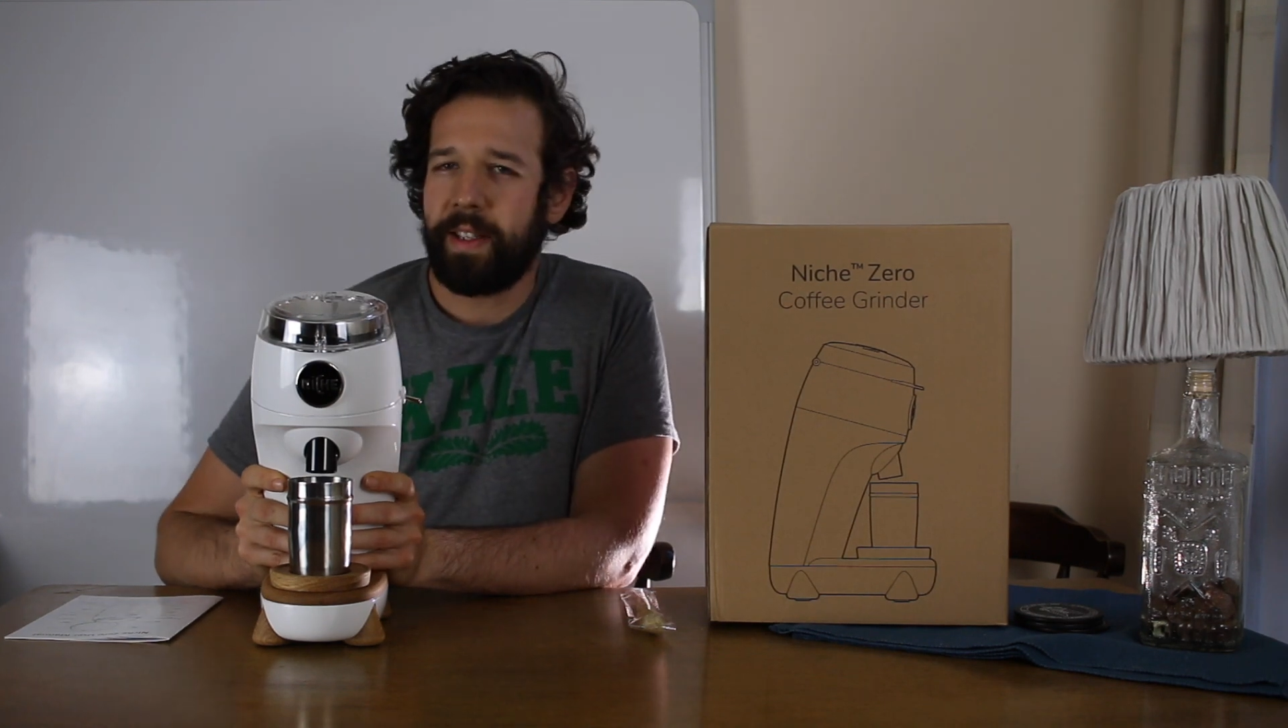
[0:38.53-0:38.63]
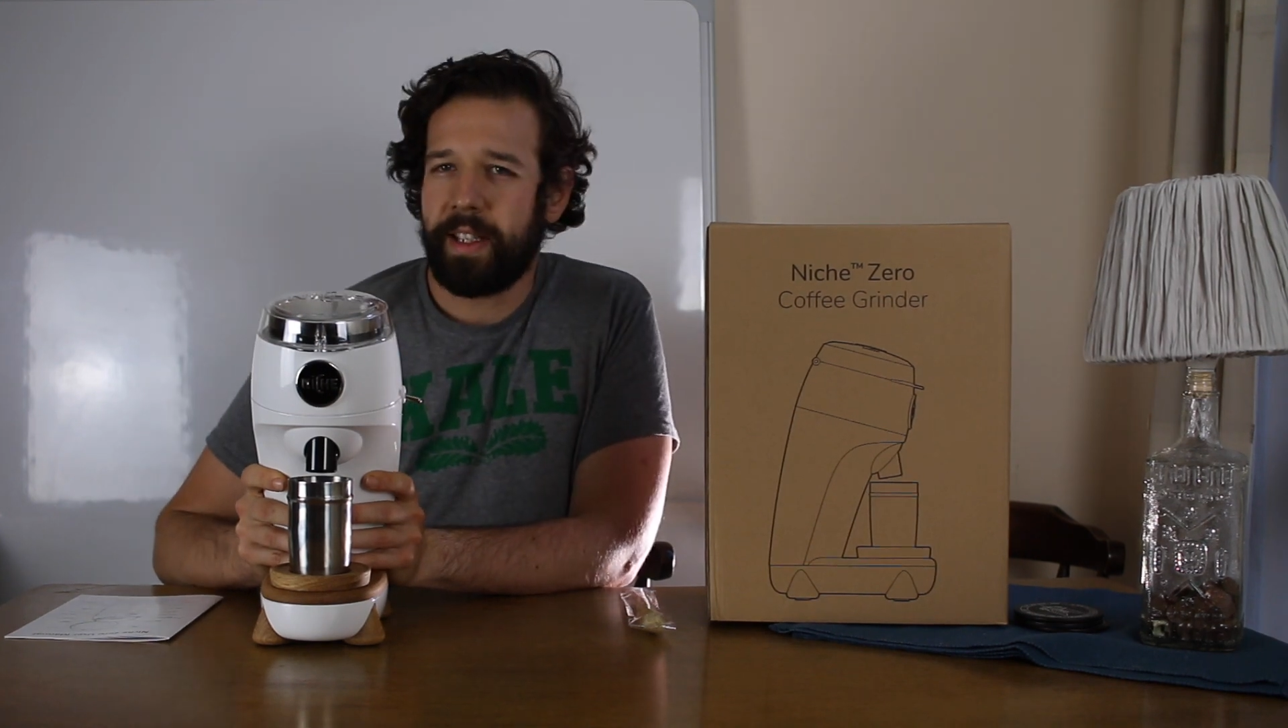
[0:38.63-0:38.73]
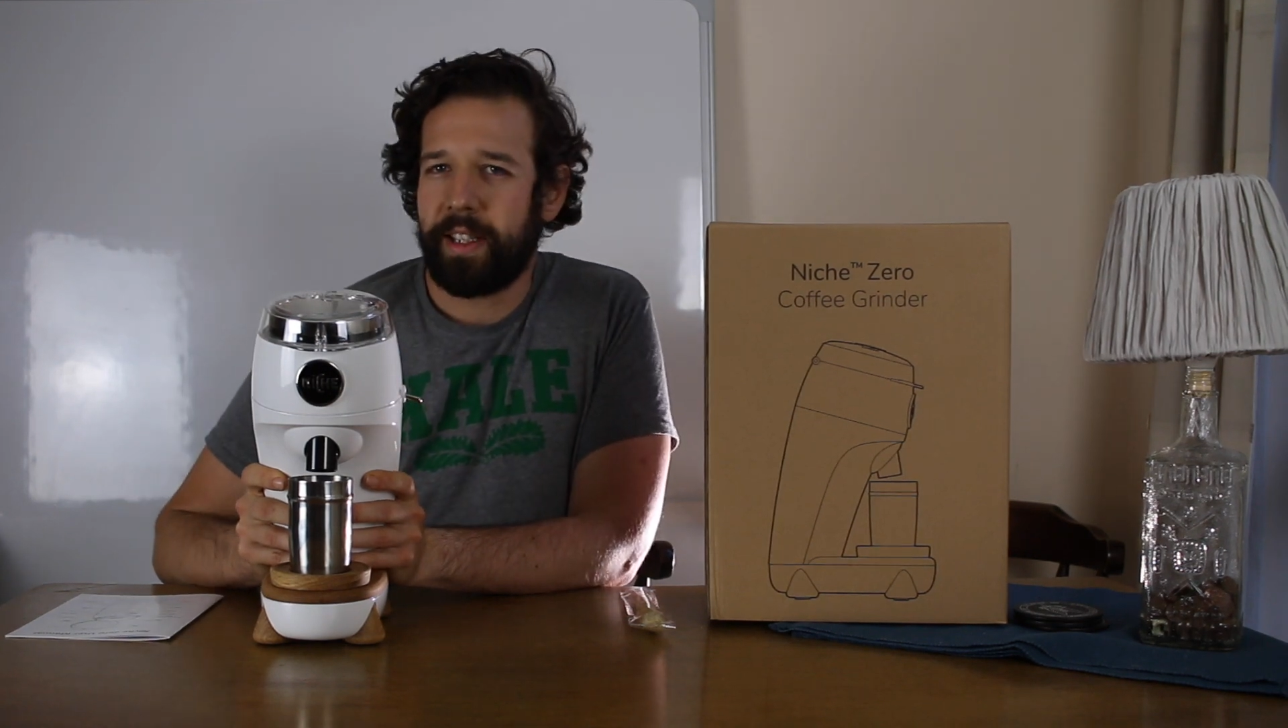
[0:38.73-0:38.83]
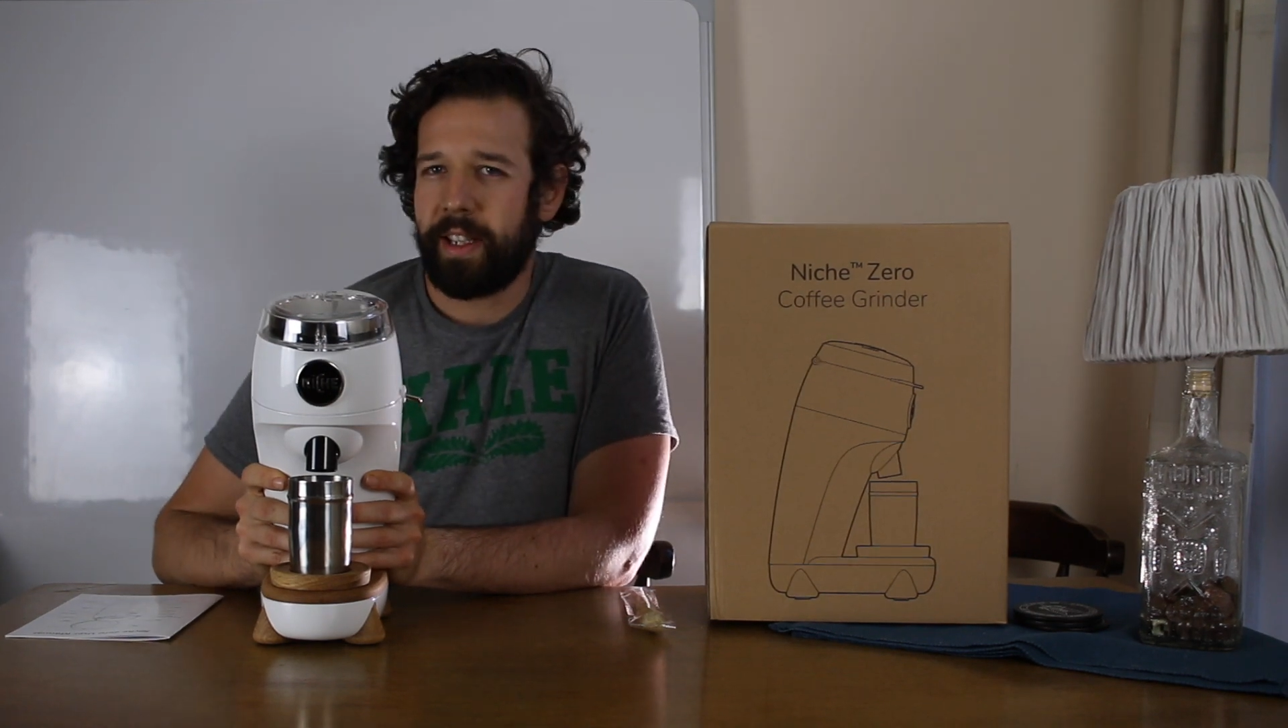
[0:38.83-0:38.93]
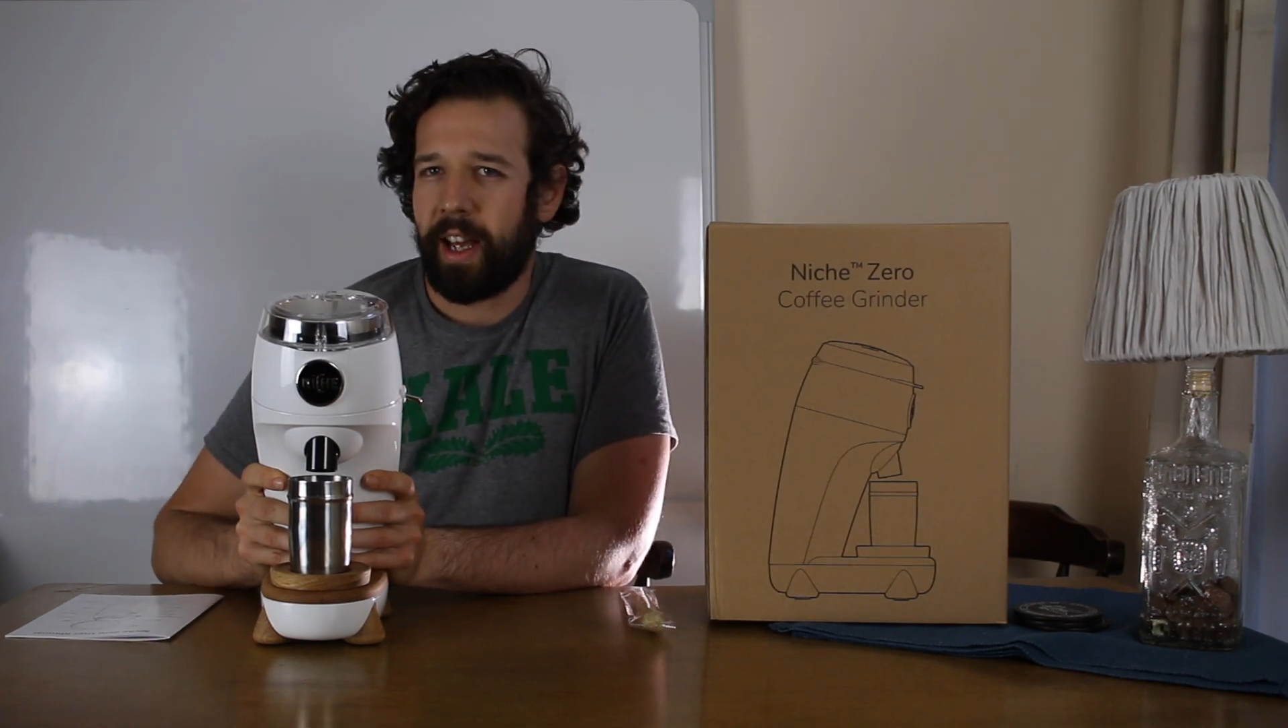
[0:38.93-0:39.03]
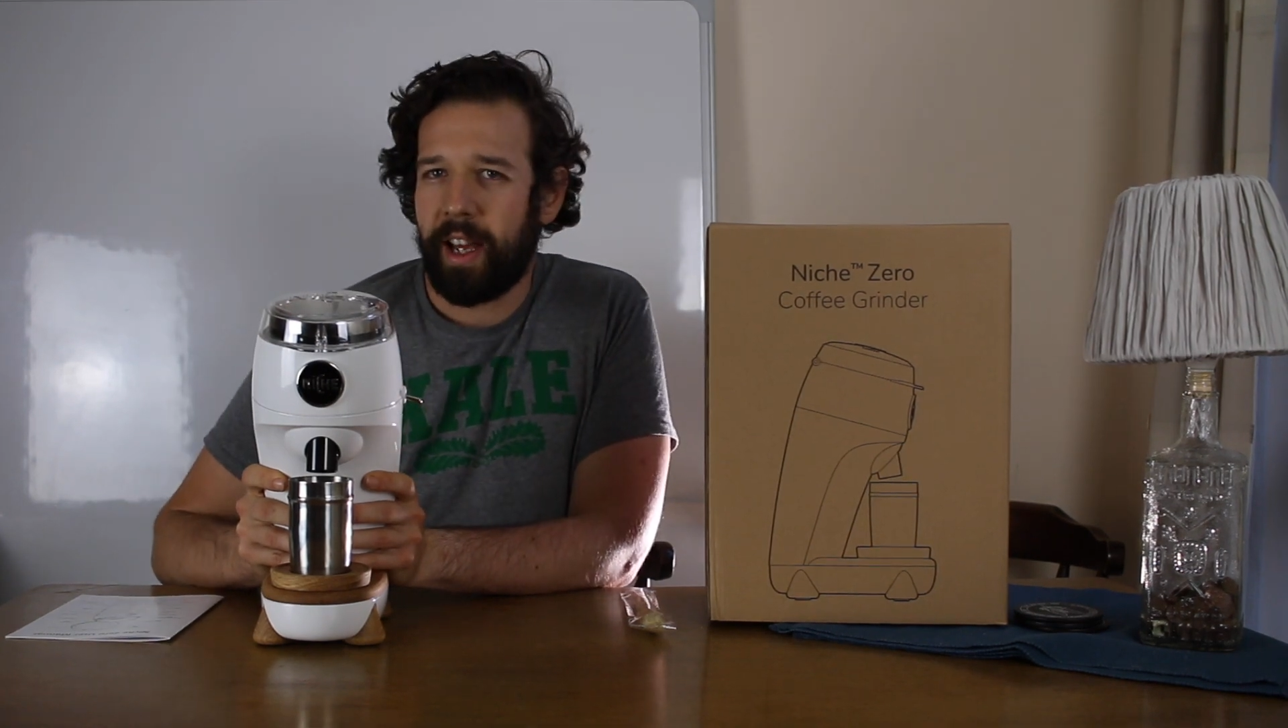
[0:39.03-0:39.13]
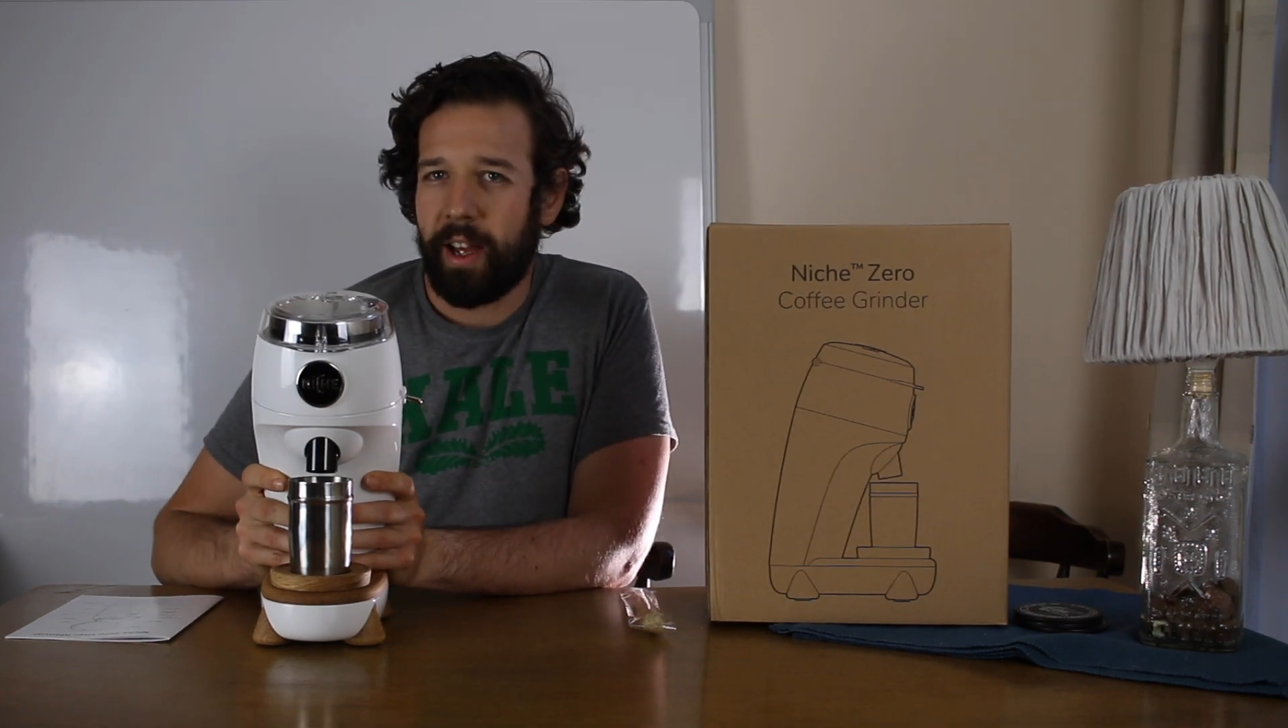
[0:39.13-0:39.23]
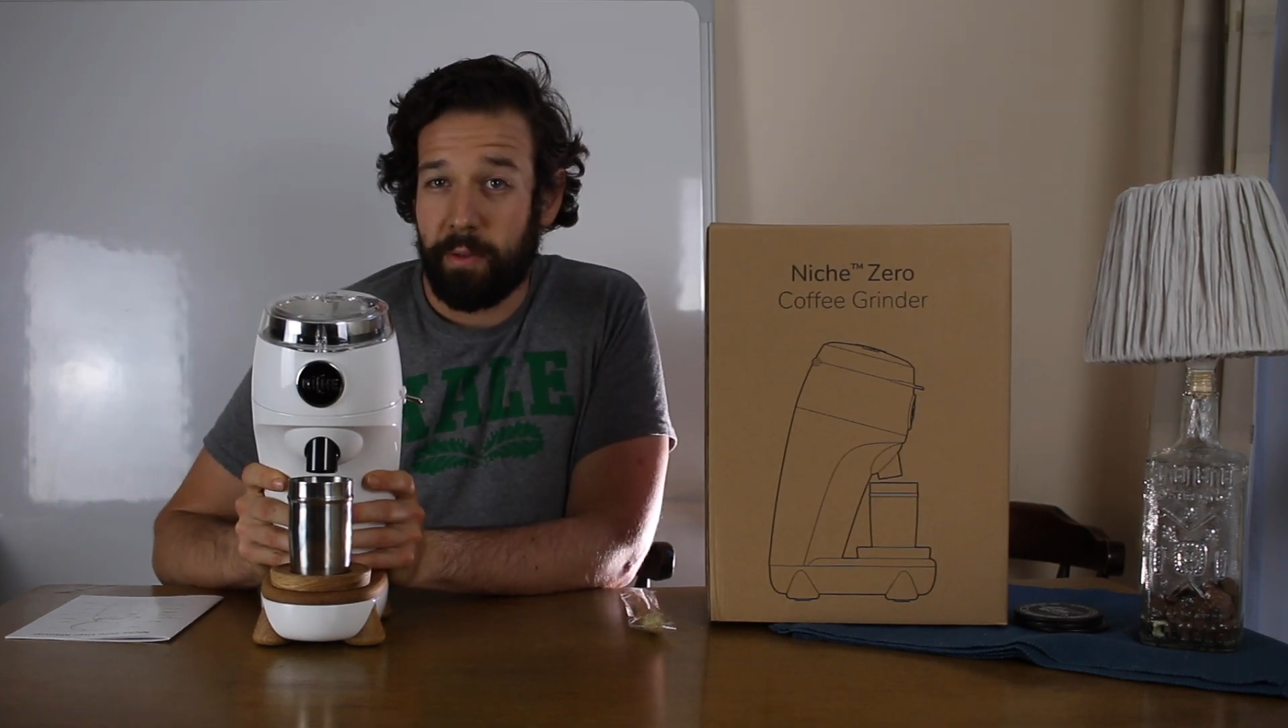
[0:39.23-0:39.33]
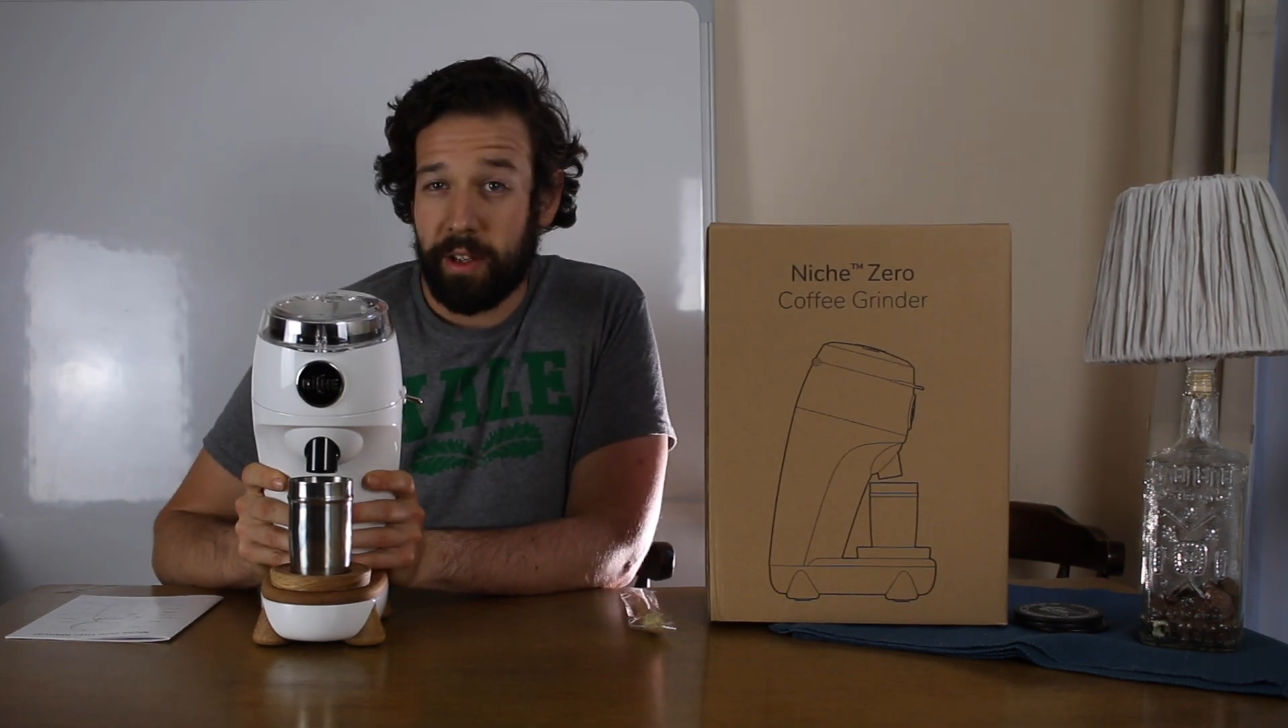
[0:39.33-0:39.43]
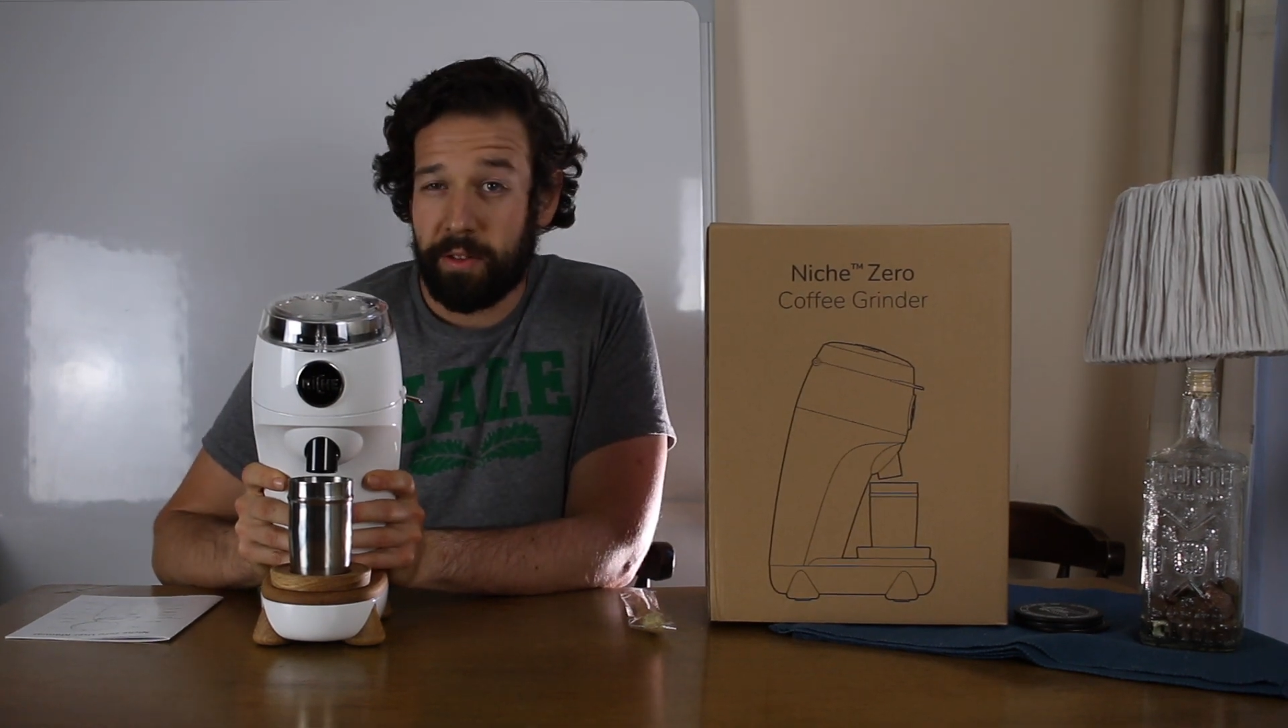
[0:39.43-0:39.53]
to say
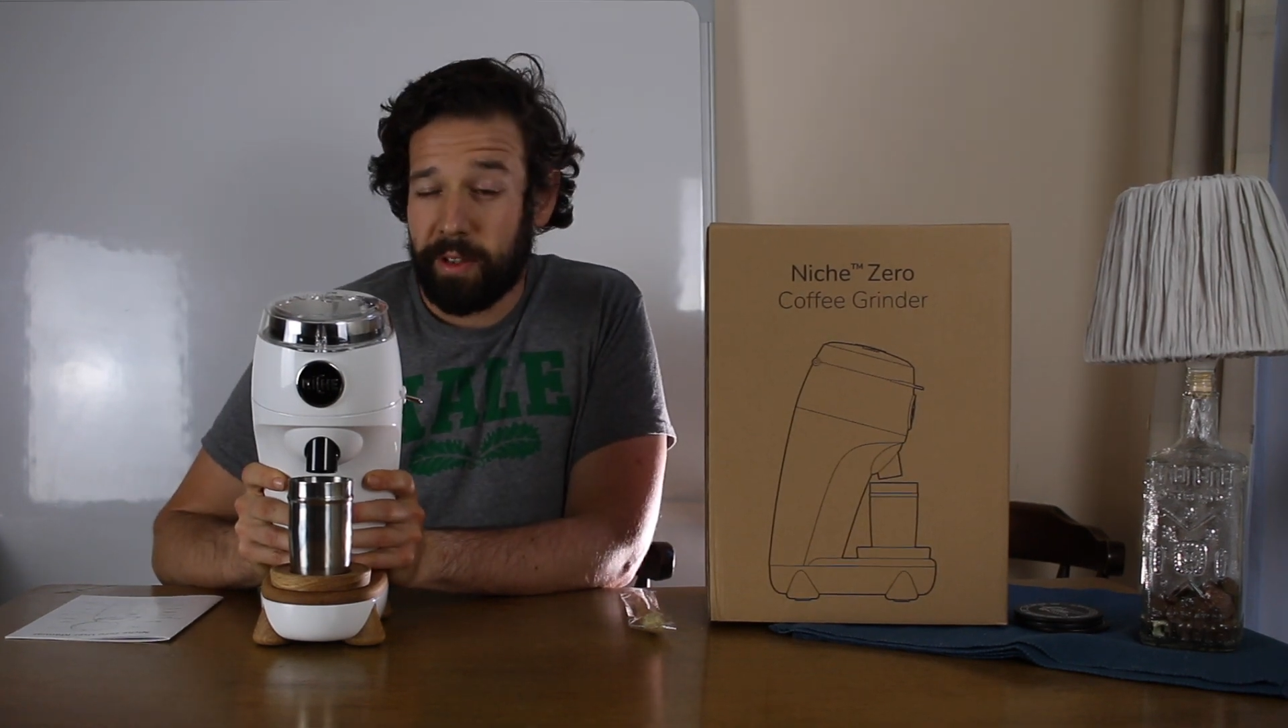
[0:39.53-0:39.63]
I was